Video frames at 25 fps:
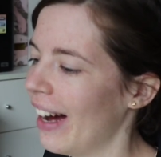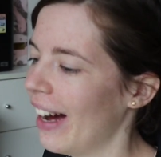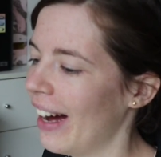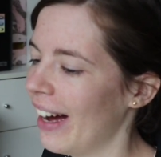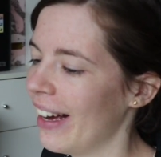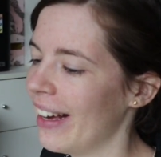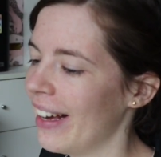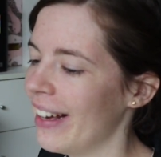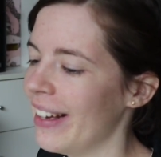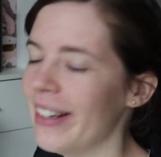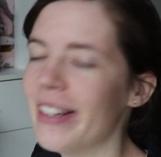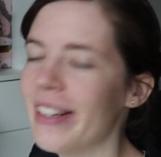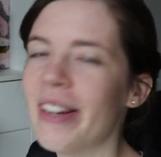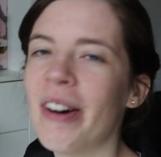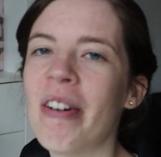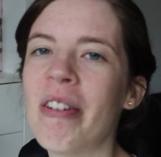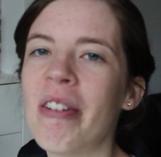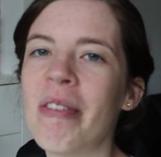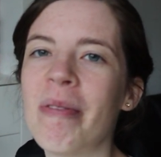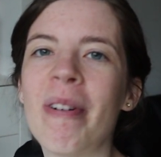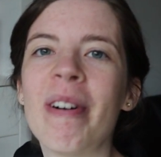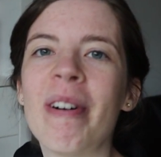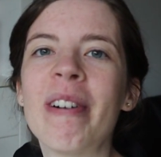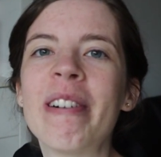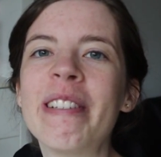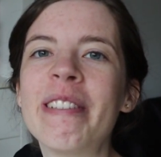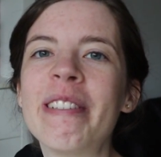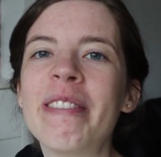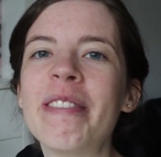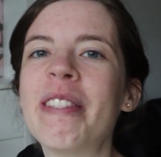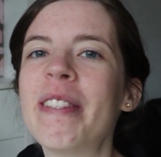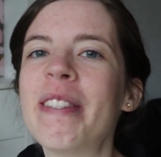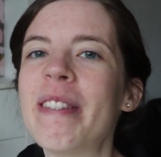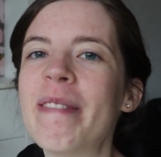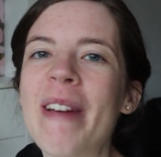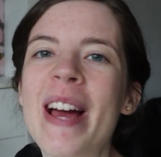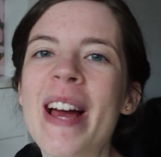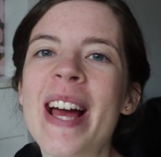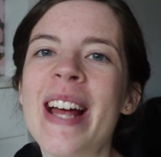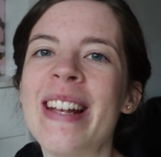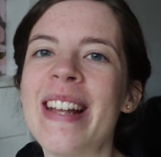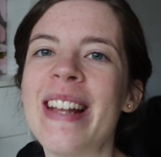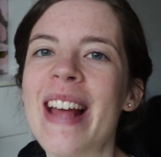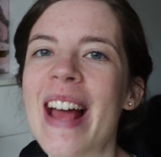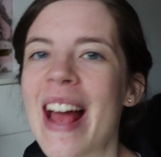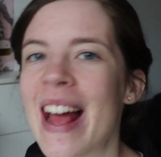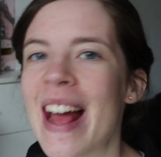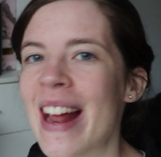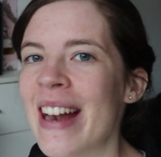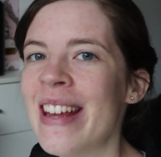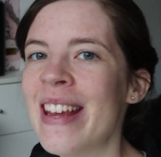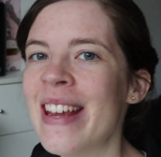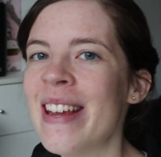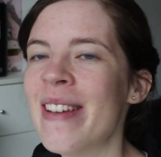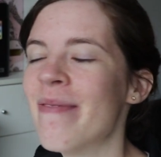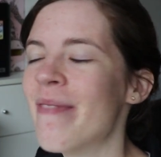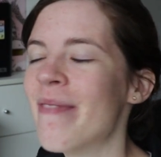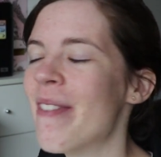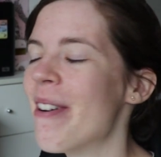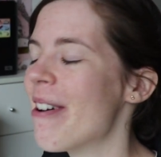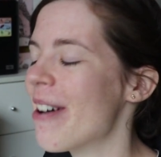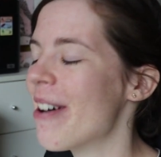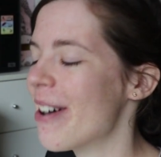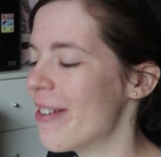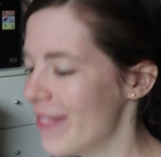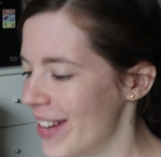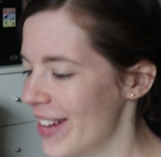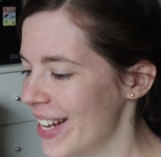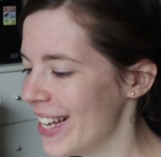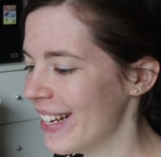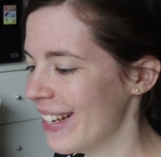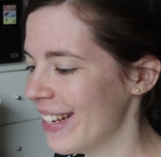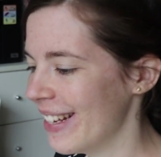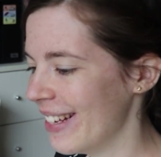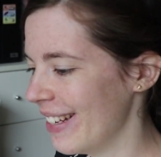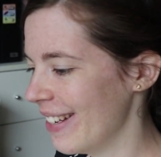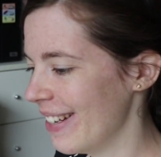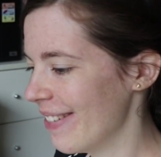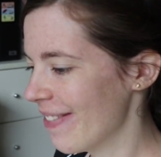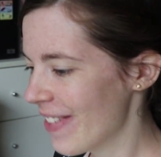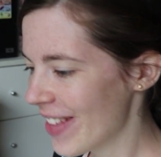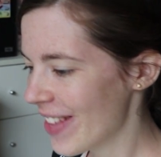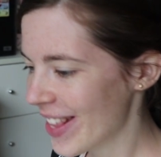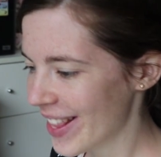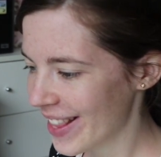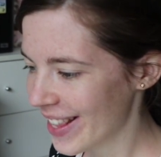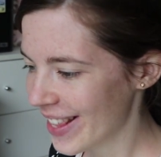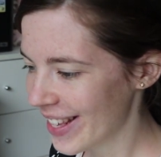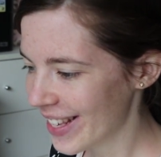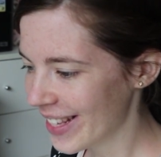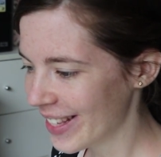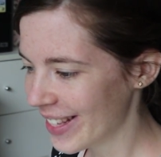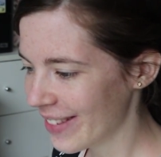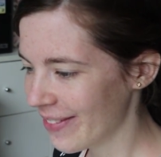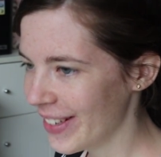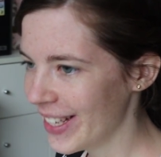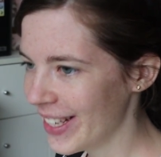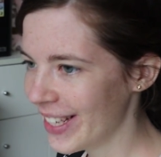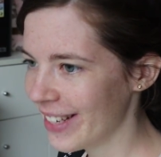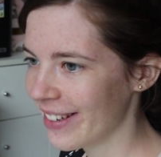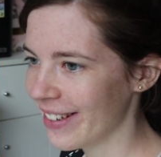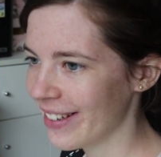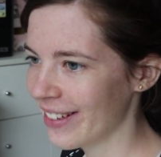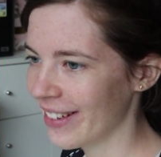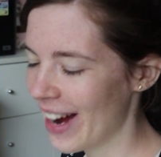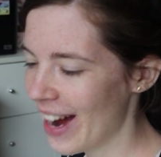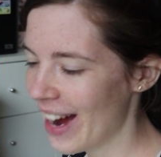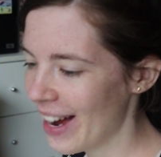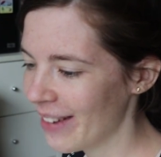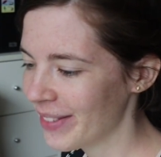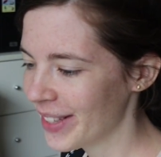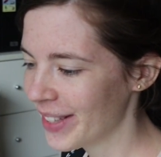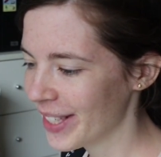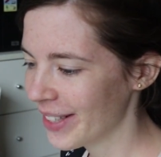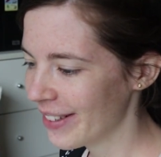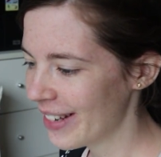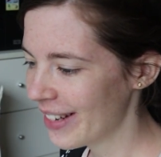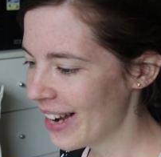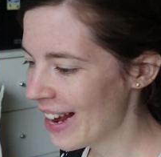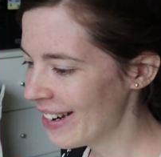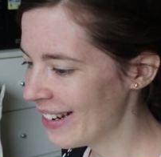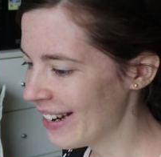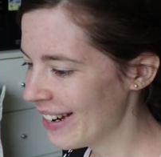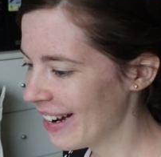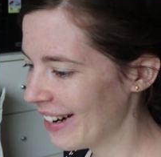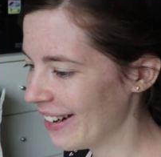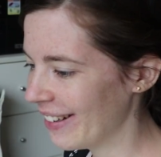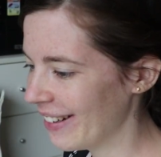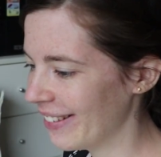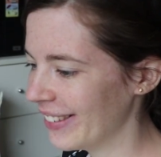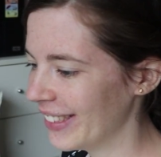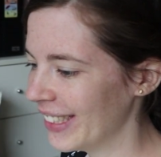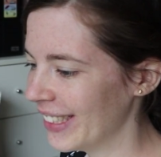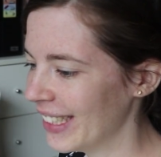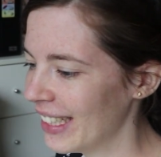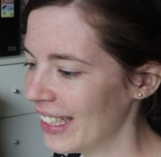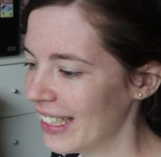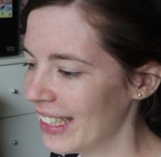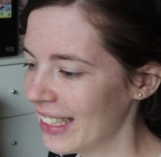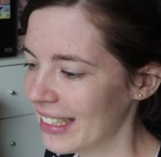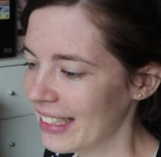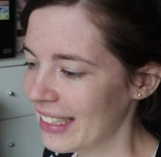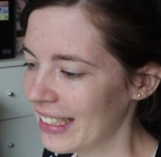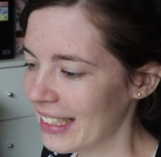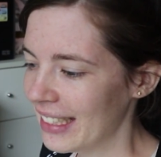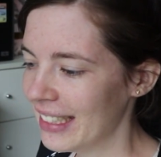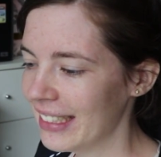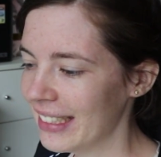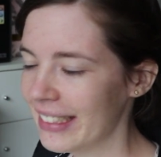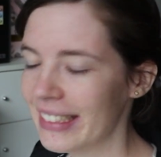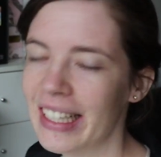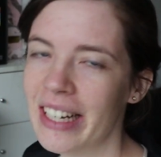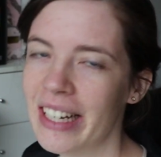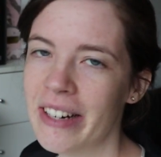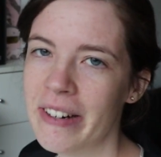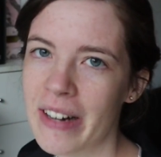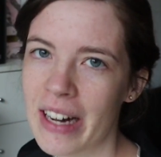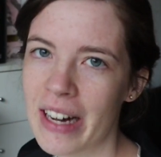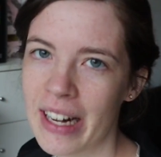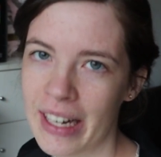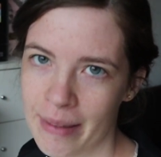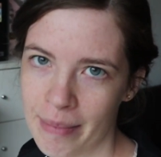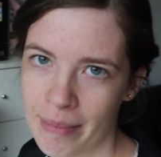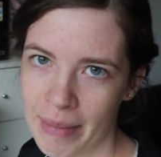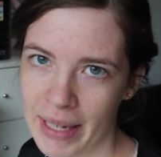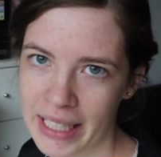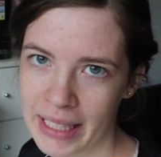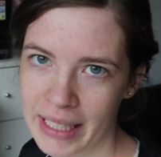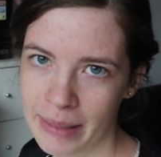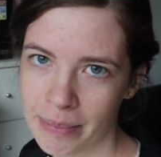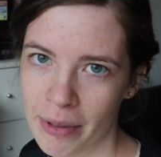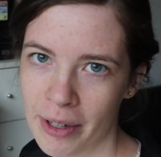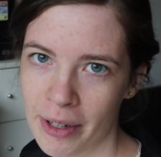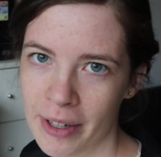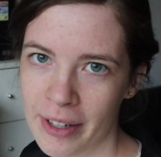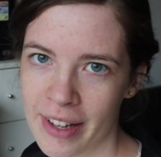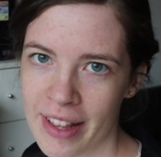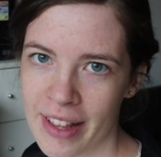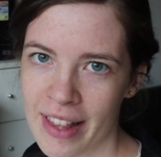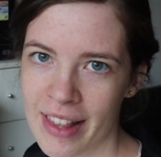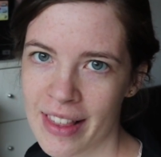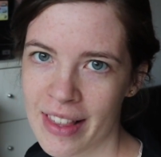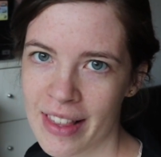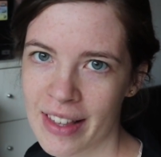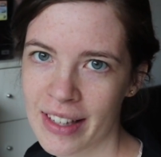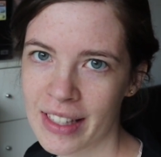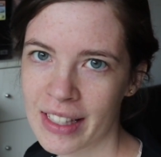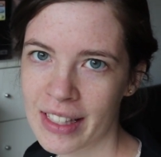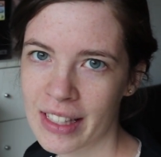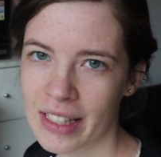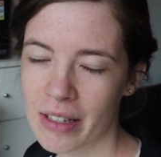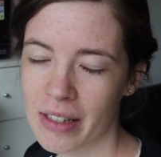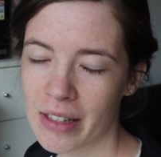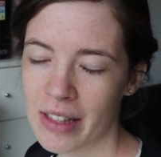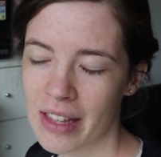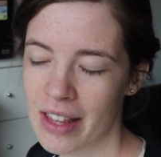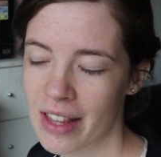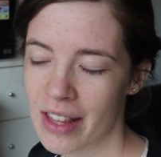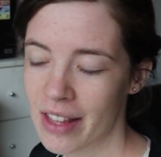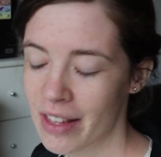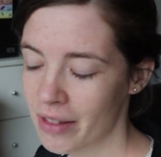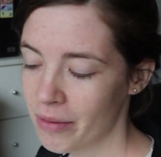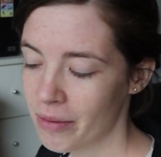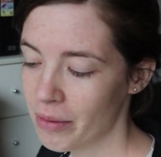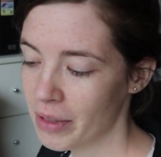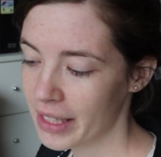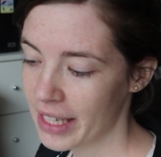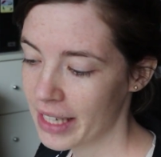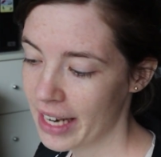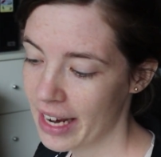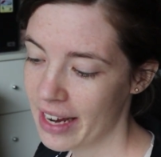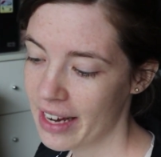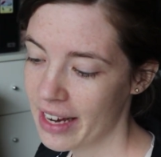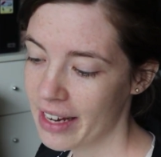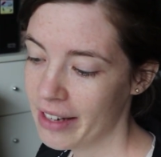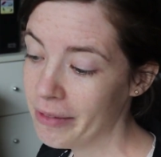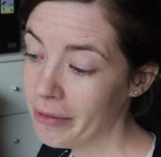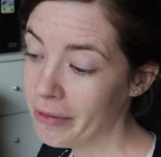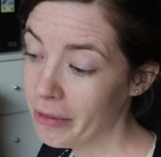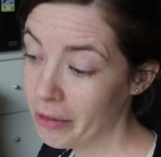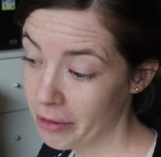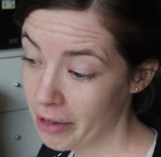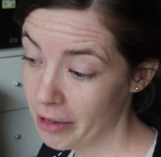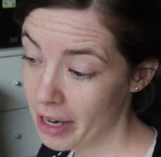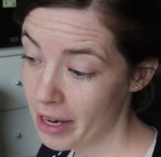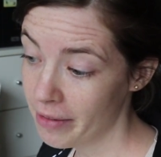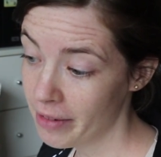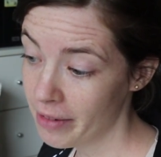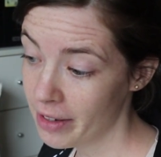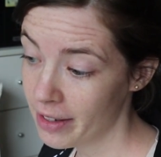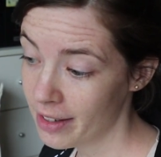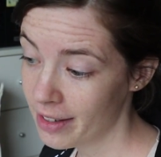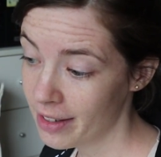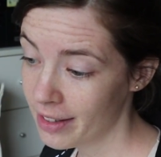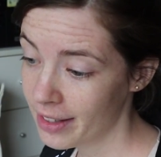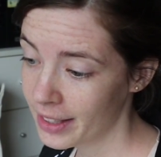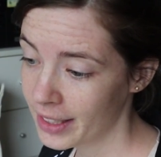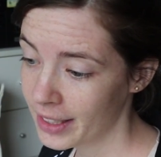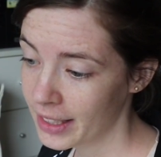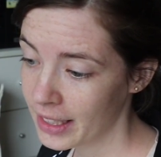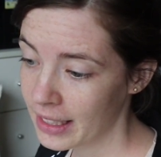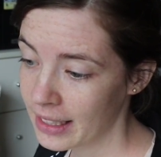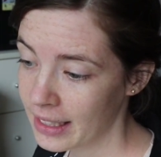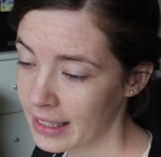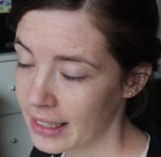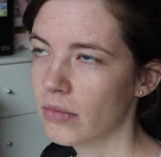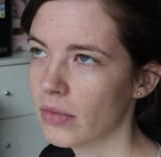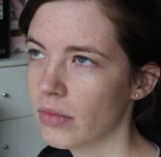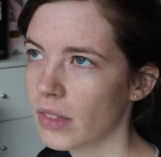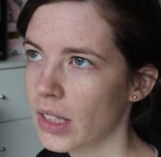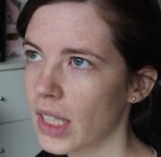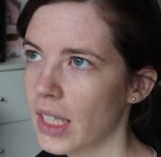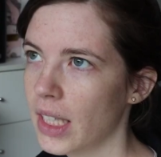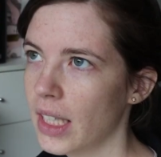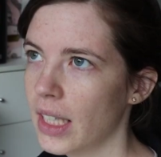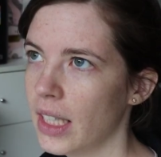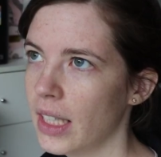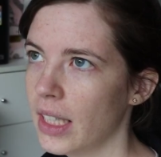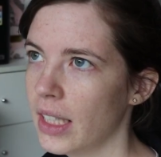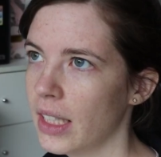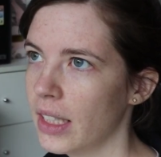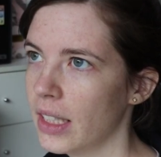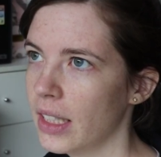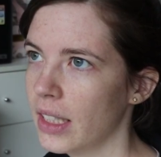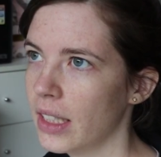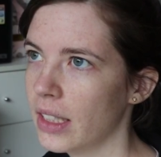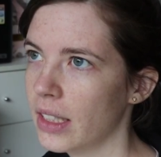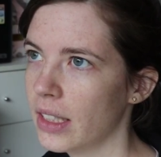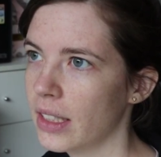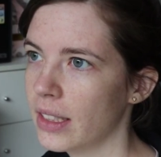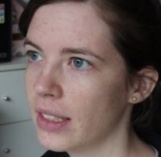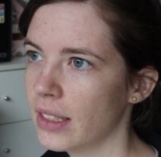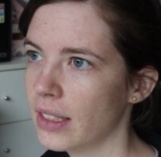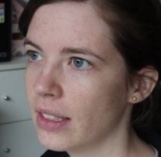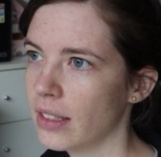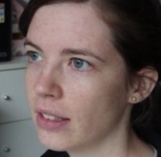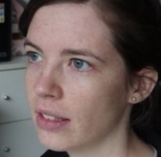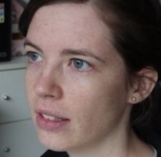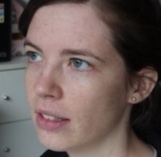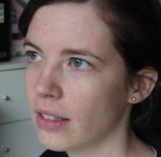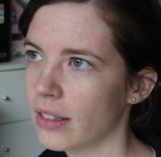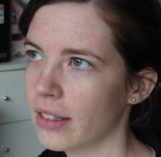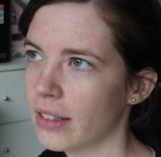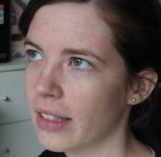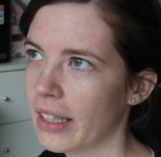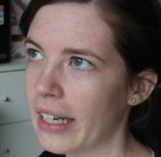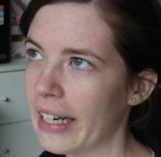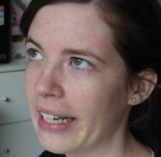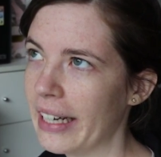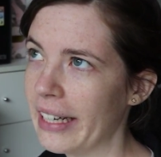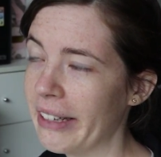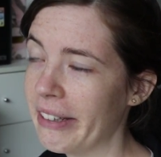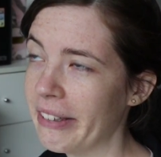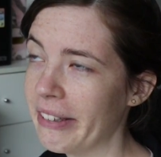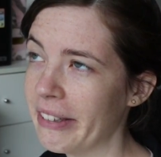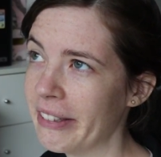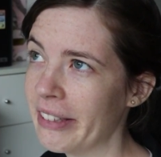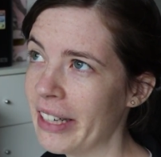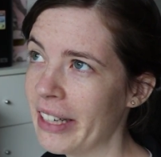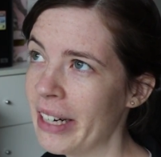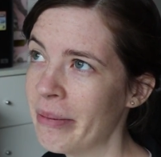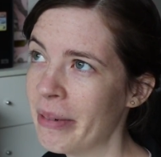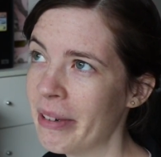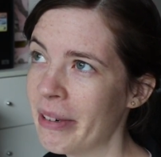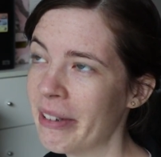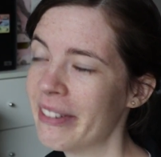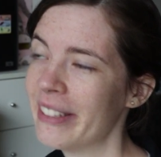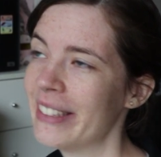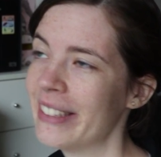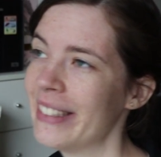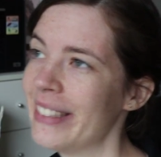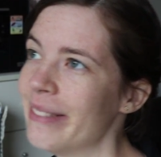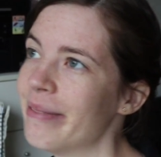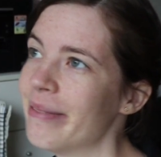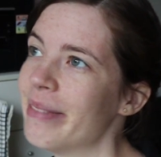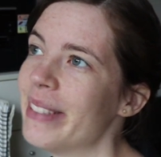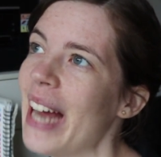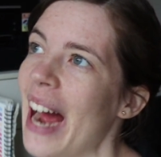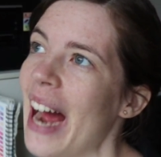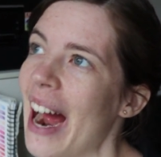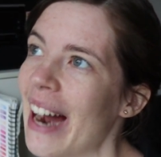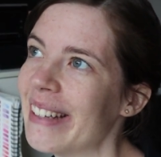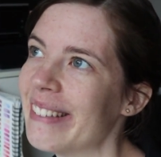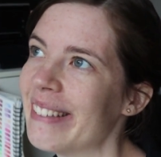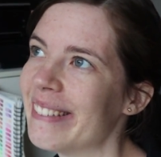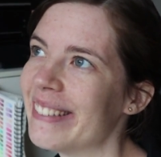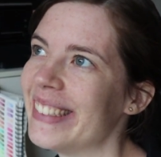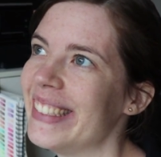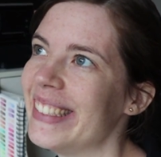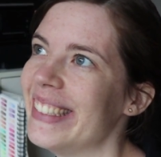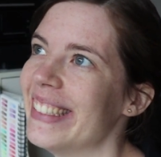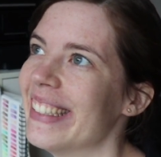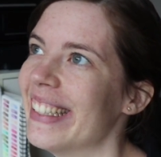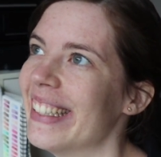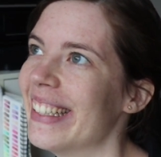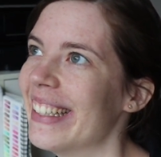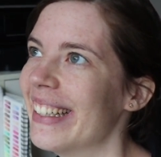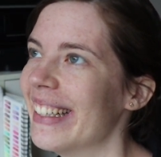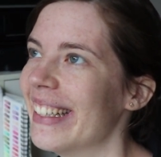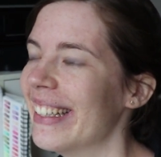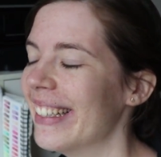I don't want to spend any more minute with this video. I'm so done now. And now I'm exporting this. This will take forever. And I'm already a bit hungry.